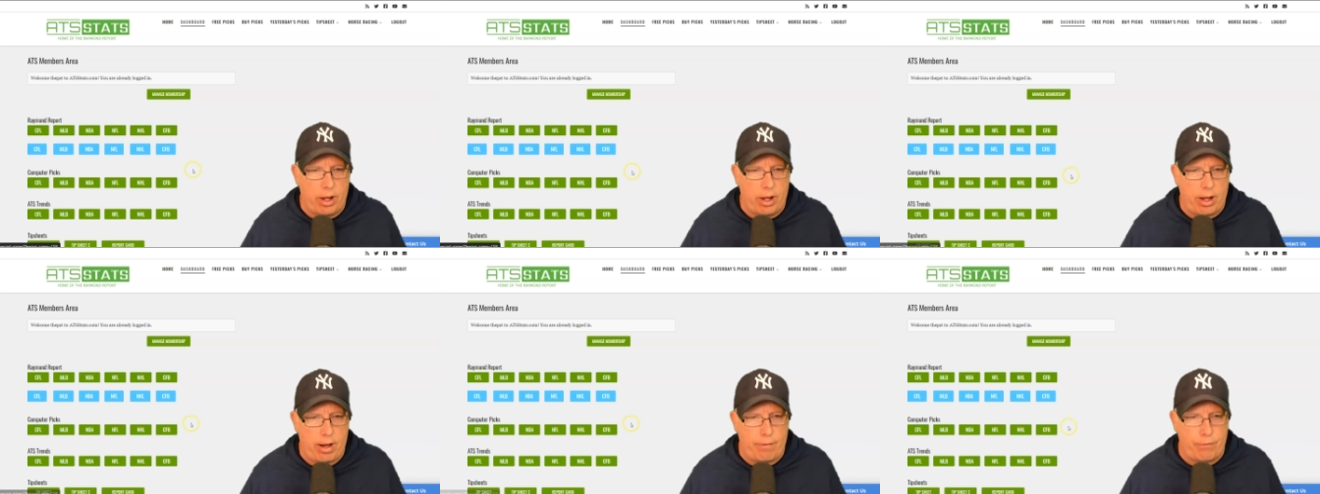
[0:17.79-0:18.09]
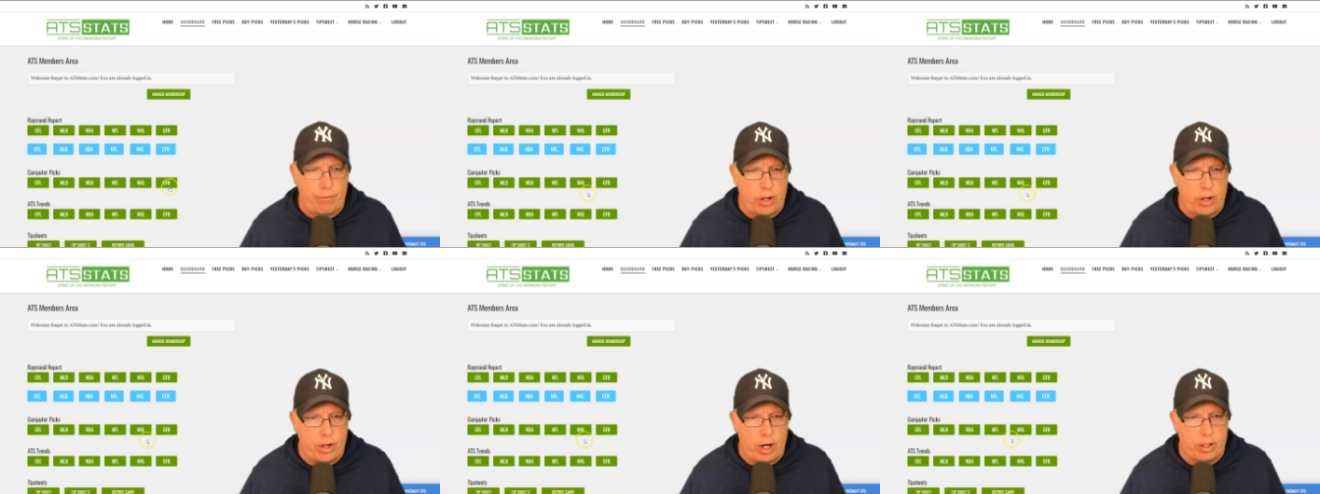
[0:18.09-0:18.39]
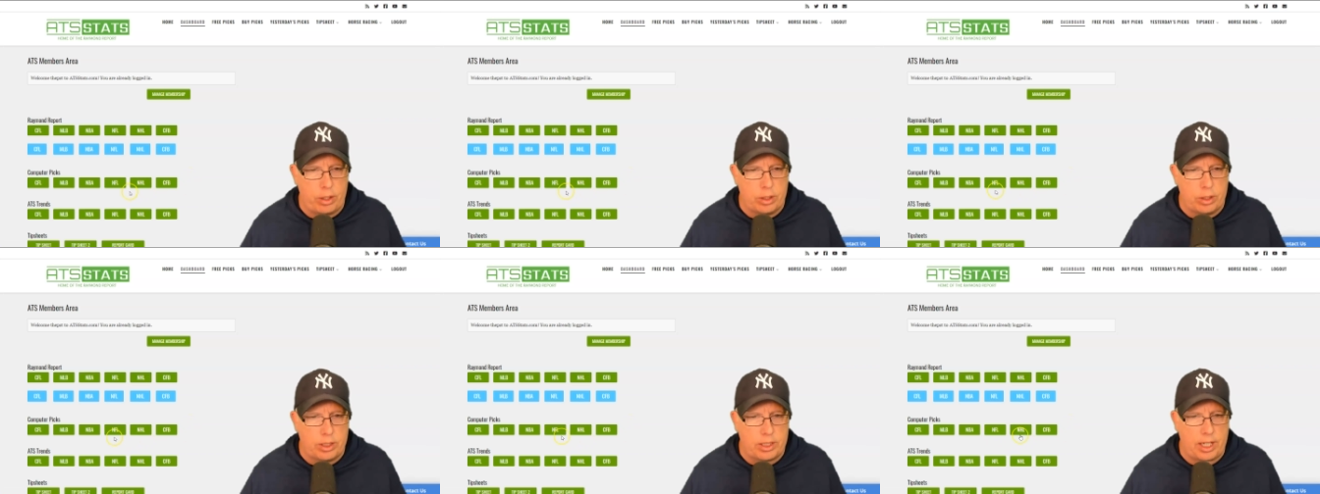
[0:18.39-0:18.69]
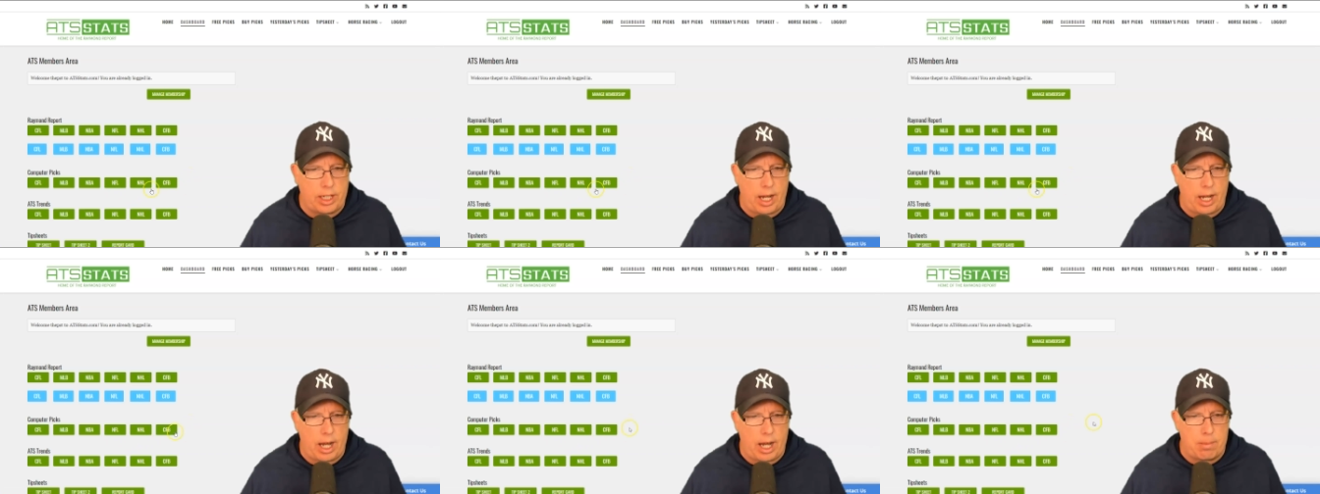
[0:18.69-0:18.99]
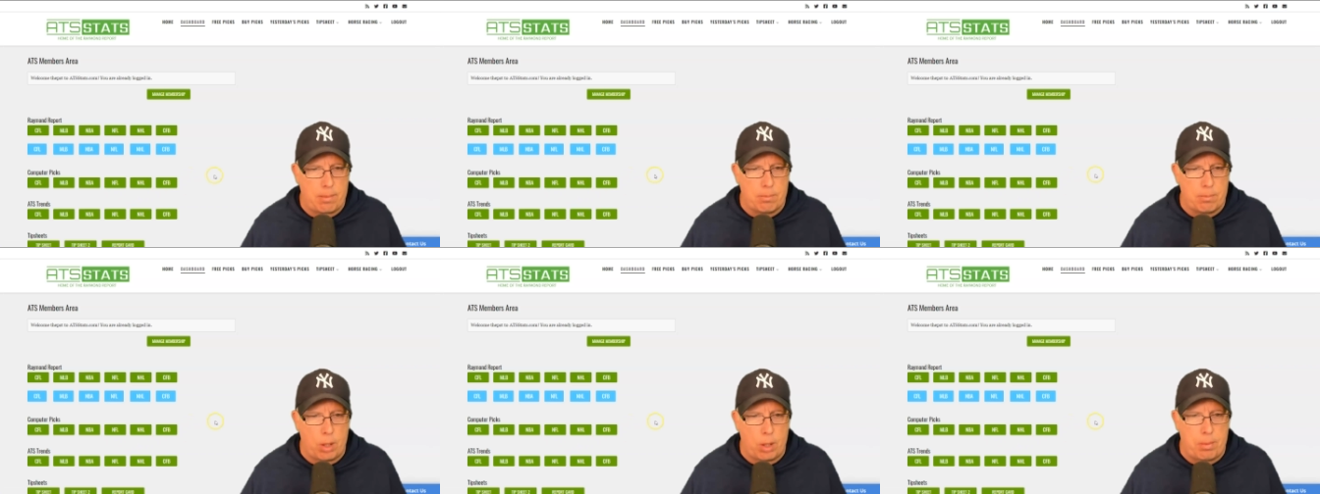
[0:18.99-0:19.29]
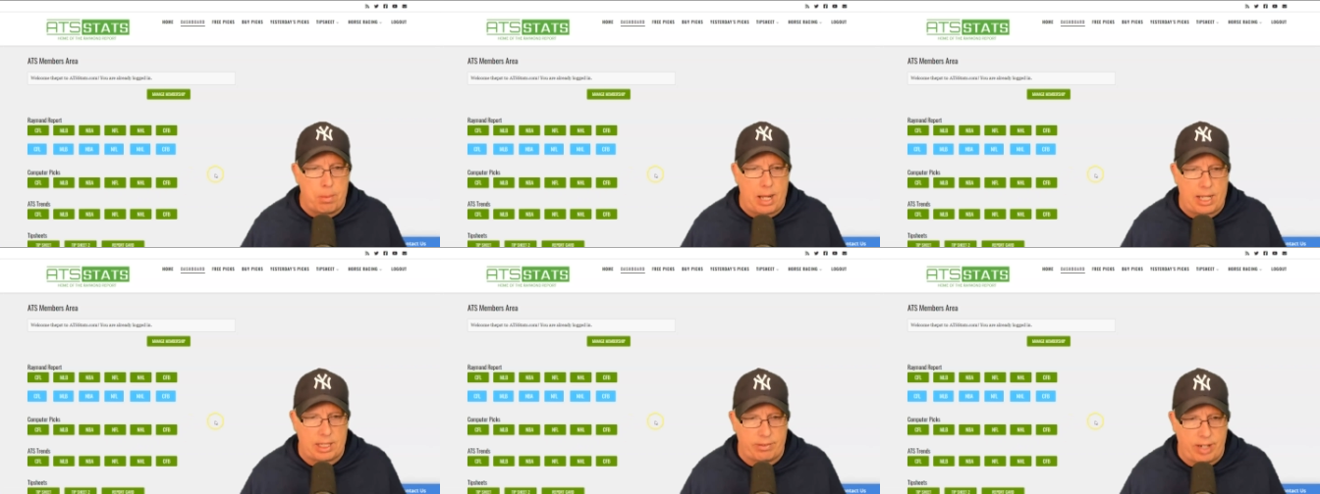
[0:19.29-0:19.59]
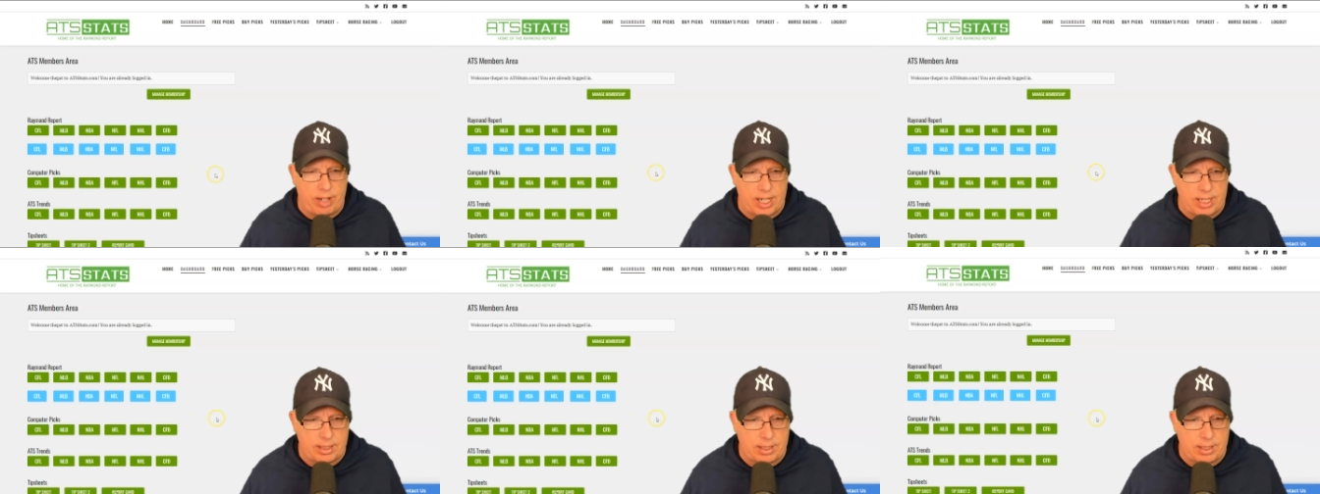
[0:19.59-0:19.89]
if you're using a mobile
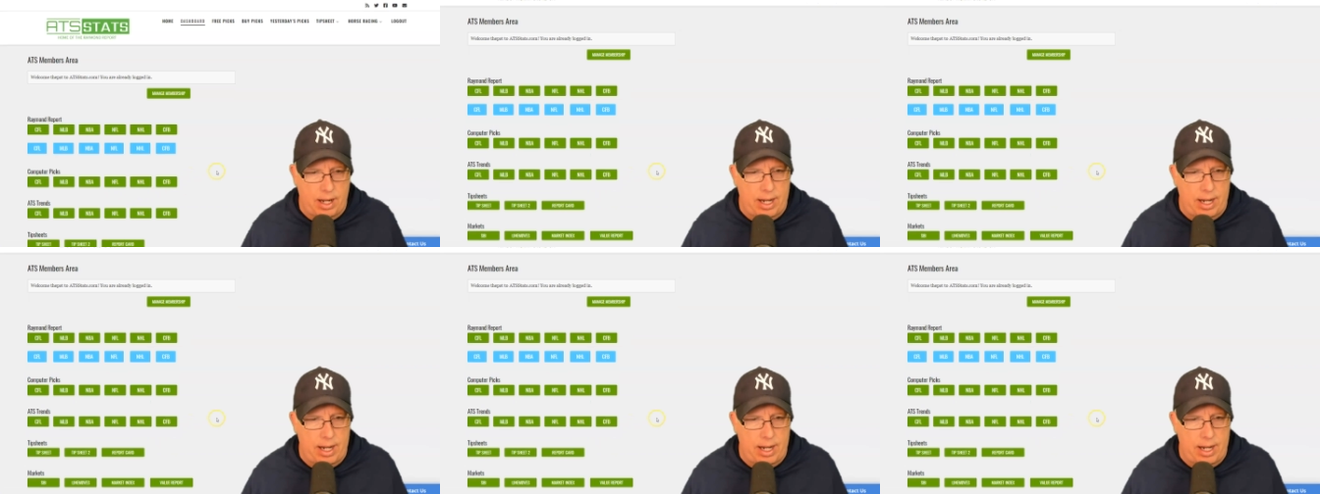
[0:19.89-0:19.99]
device.